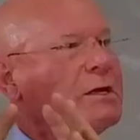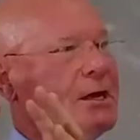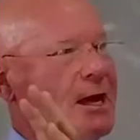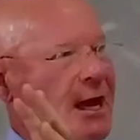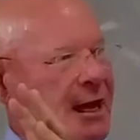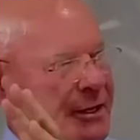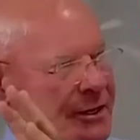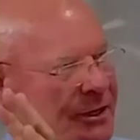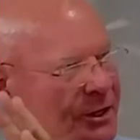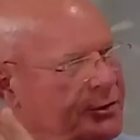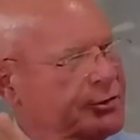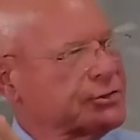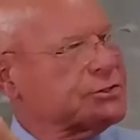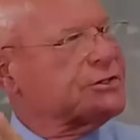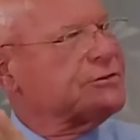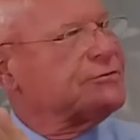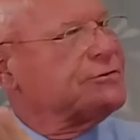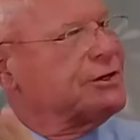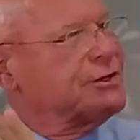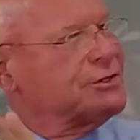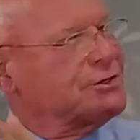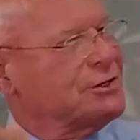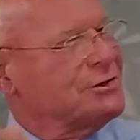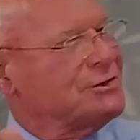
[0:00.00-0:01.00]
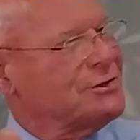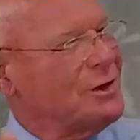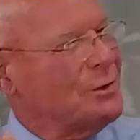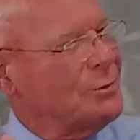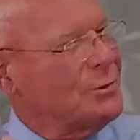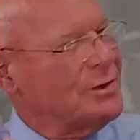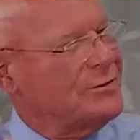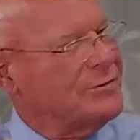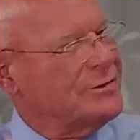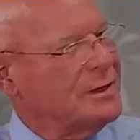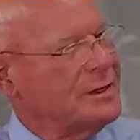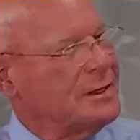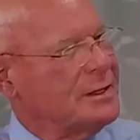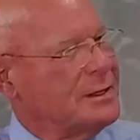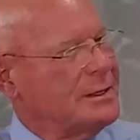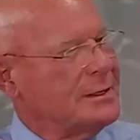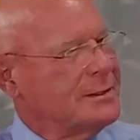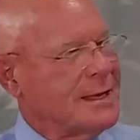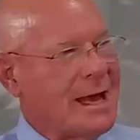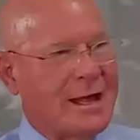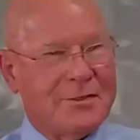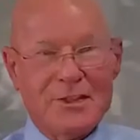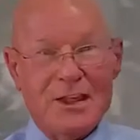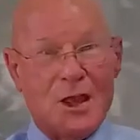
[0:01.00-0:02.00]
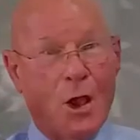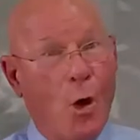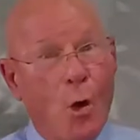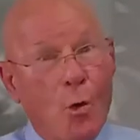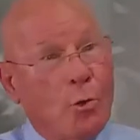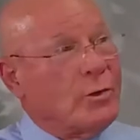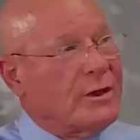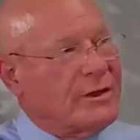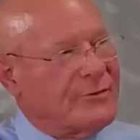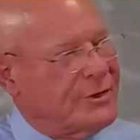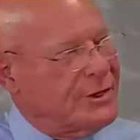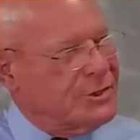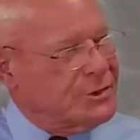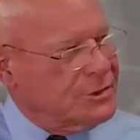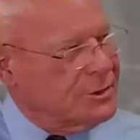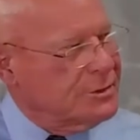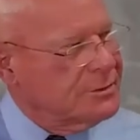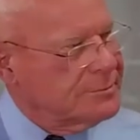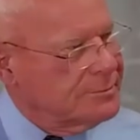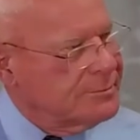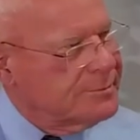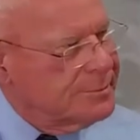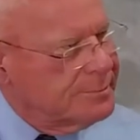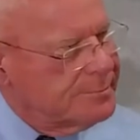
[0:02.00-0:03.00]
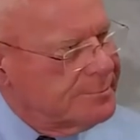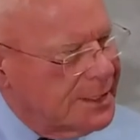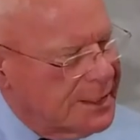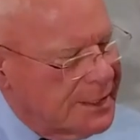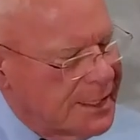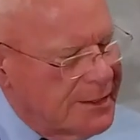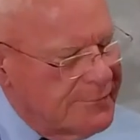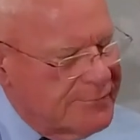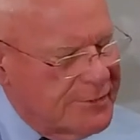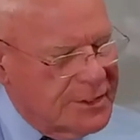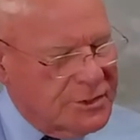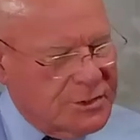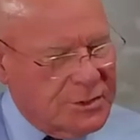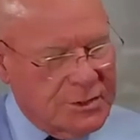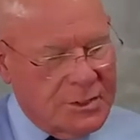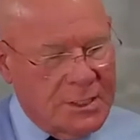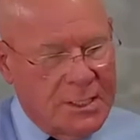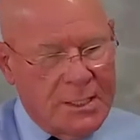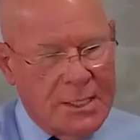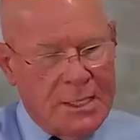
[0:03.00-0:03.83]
And here's the vision that we've, not the only vision, but a vision.